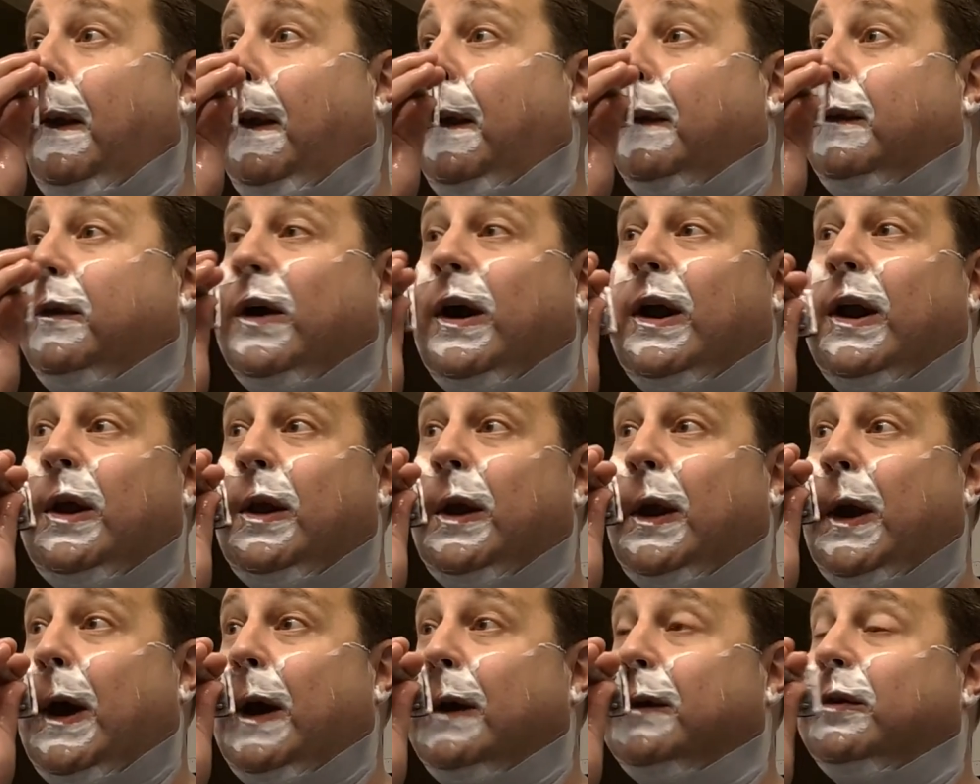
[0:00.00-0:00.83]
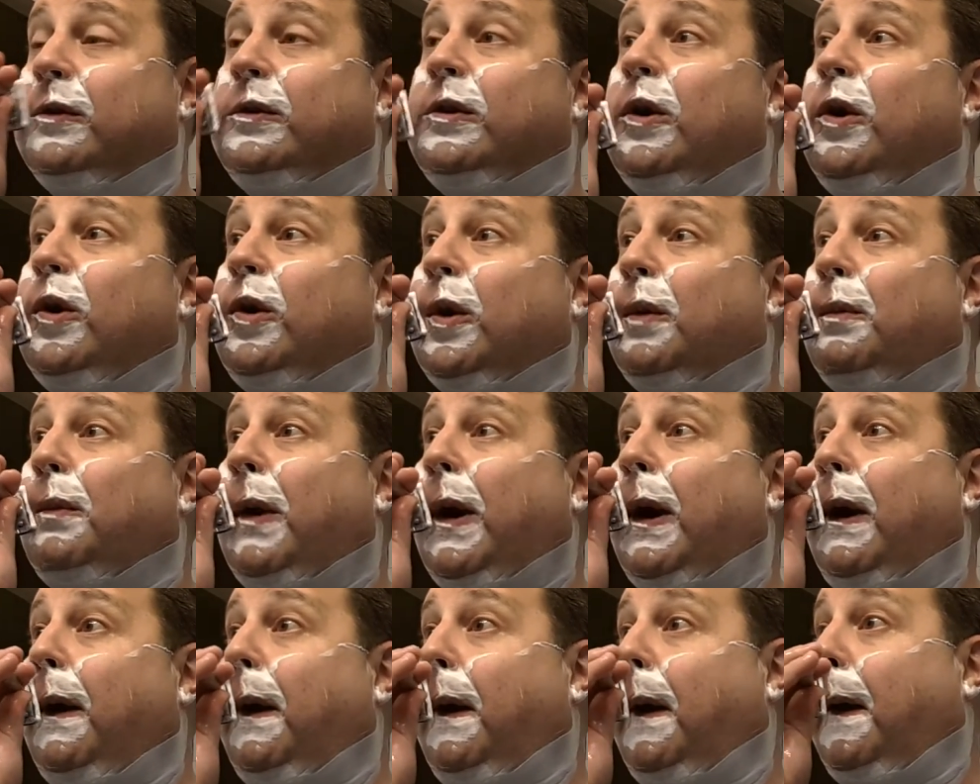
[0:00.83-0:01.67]
It's not in the Constitution,
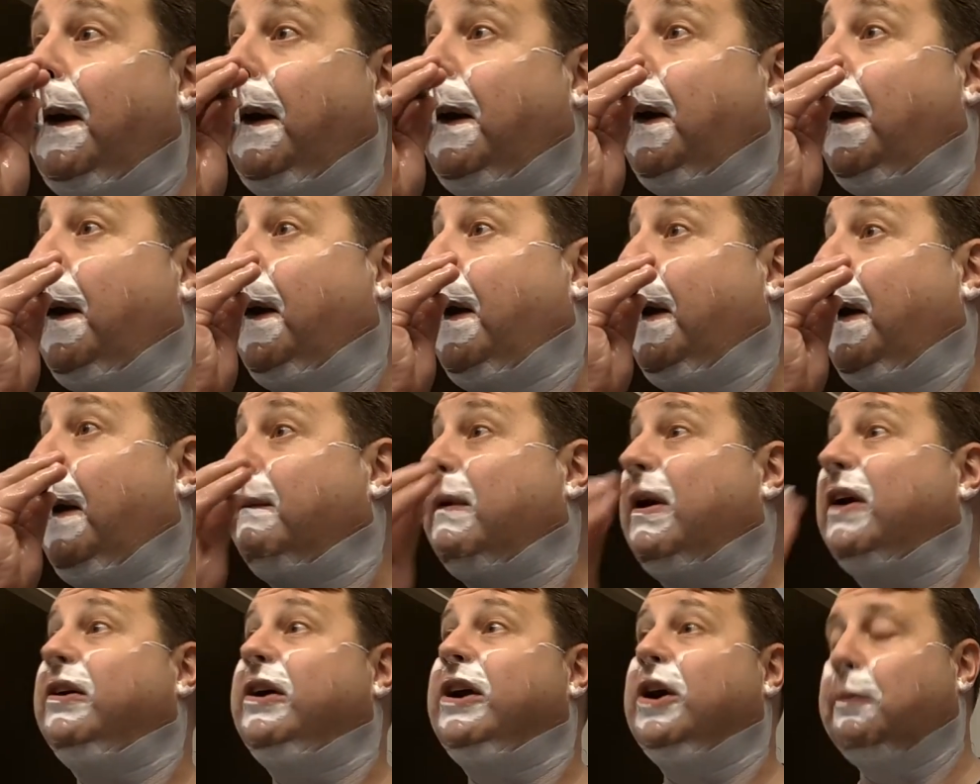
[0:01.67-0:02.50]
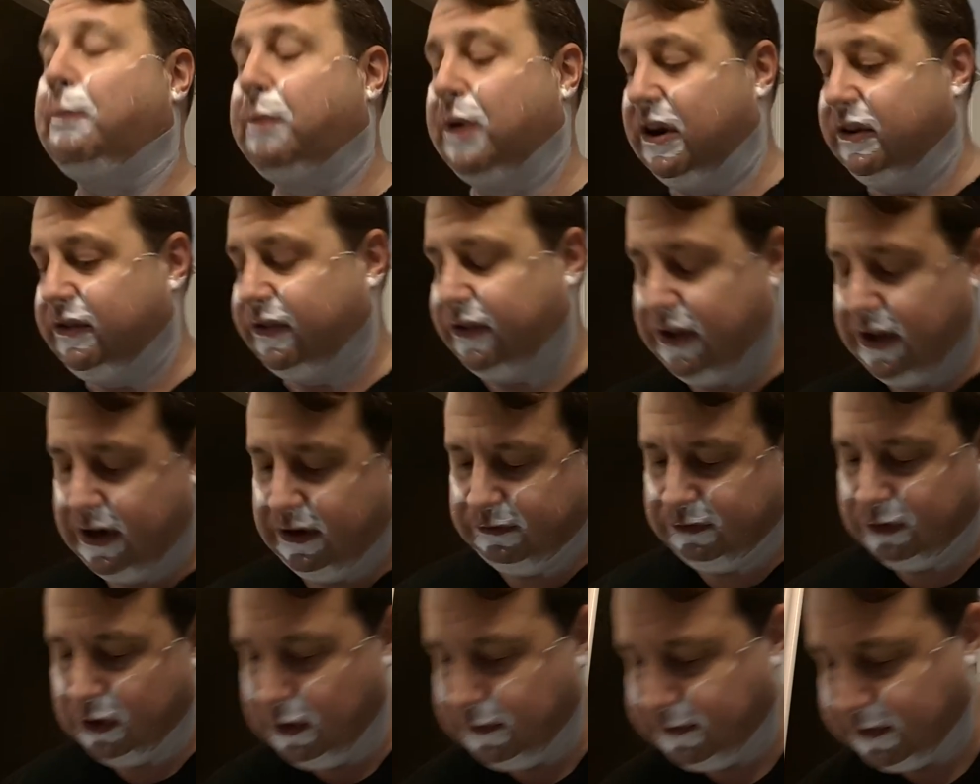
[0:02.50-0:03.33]
but by legal precedent
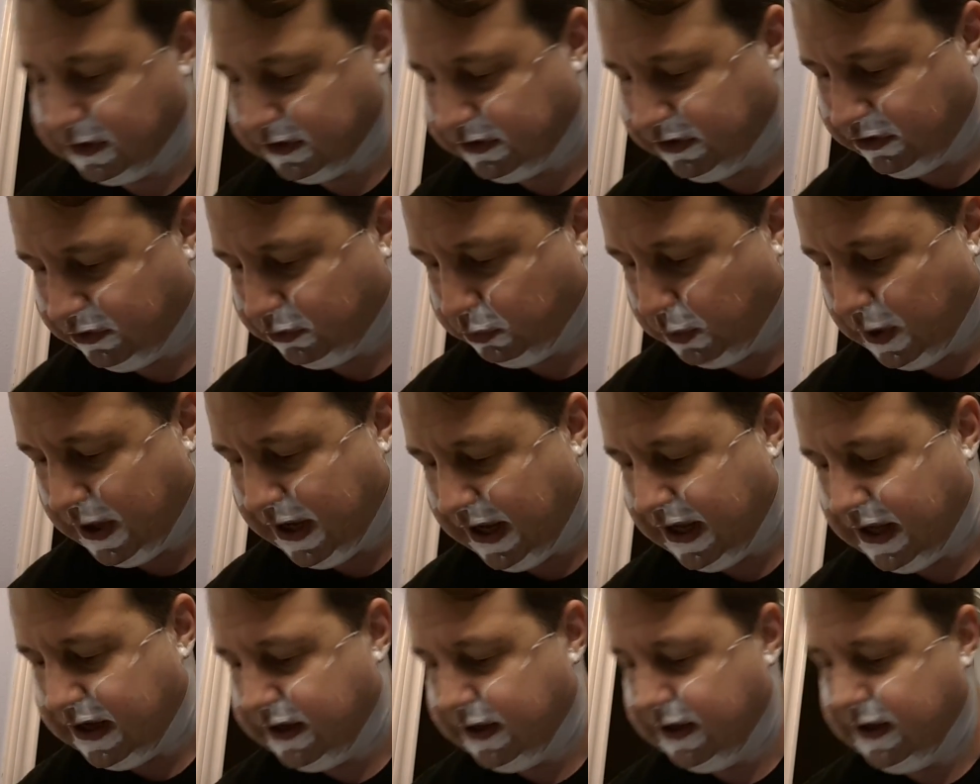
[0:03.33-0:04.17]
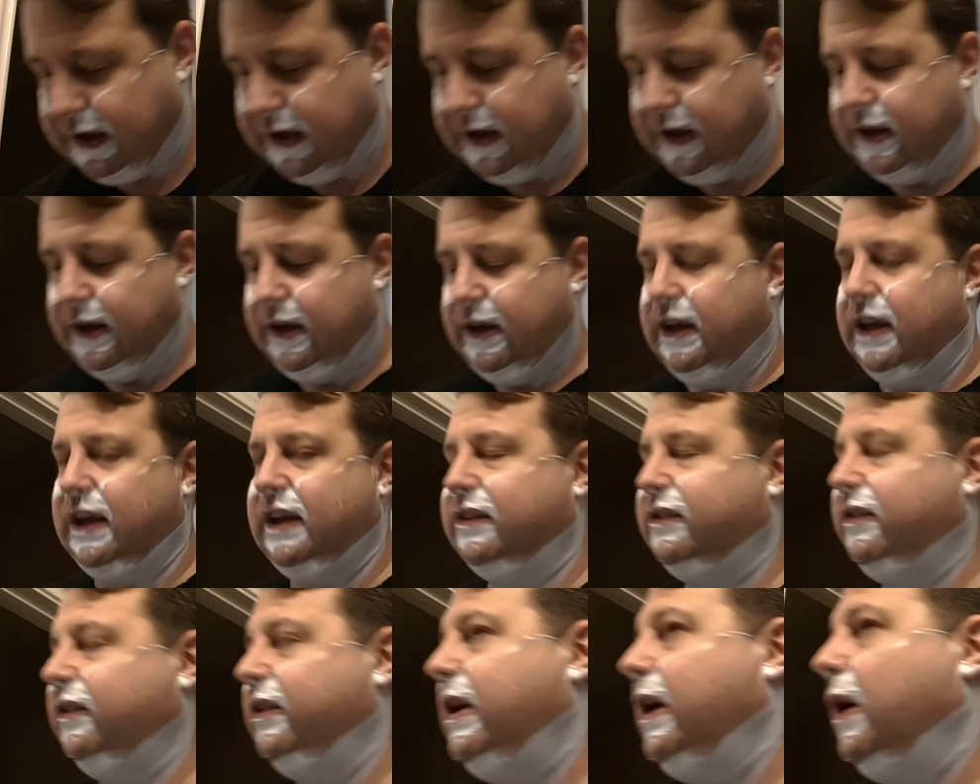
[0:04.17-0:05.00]
of Roe versus Wade,
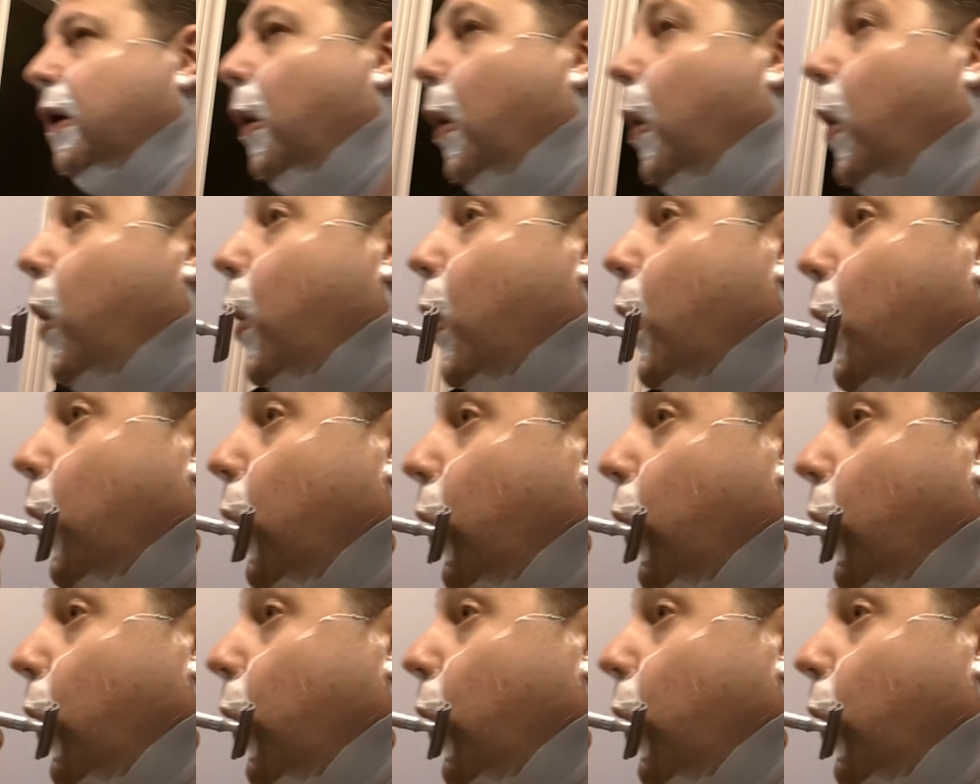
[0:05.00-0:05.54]
it's legal.